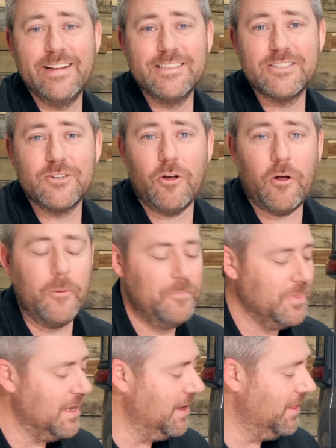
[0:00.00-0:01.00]
install
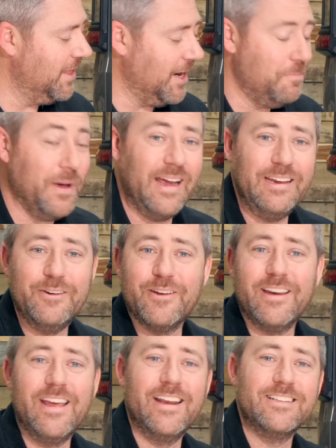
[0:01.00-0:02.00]
that I bet you
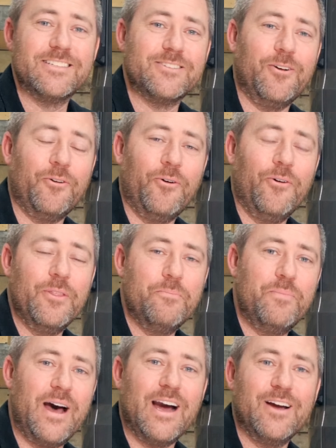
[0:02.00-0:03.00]
could get installed on the
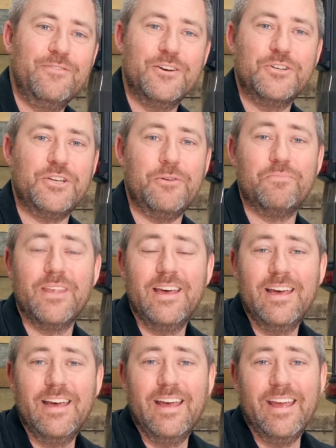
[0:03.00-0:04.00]
back of your Jeep
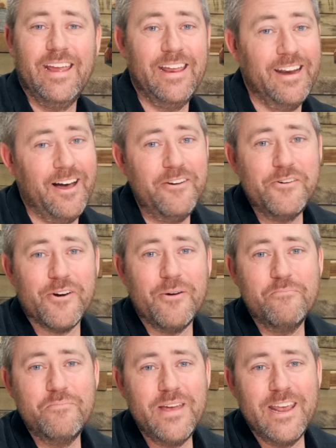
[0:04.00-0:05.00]
in under
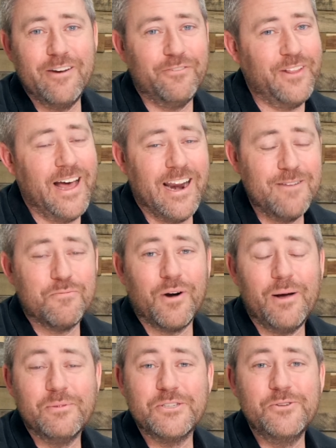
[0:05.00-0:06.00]
a minute flat. I
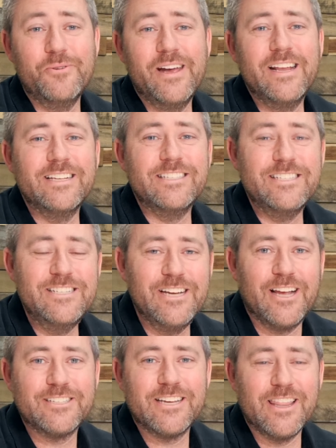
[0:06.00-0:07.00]
promise you, it is
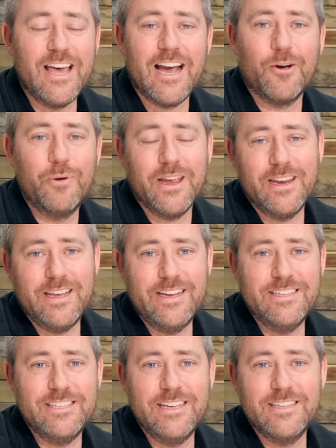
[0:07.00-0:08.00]
just that quick and
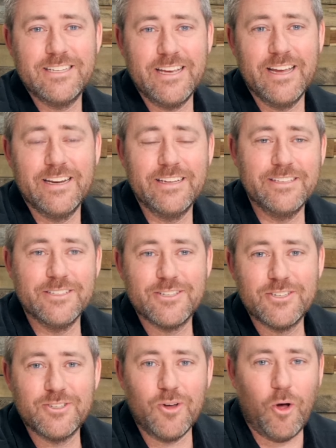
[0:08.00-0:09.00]
easy to get
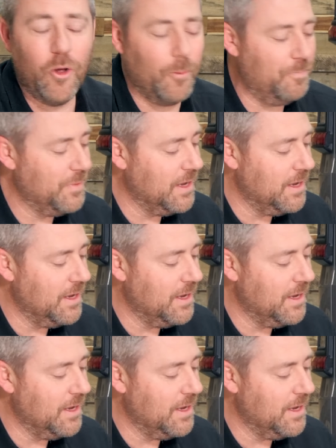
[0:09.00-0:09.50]
installed.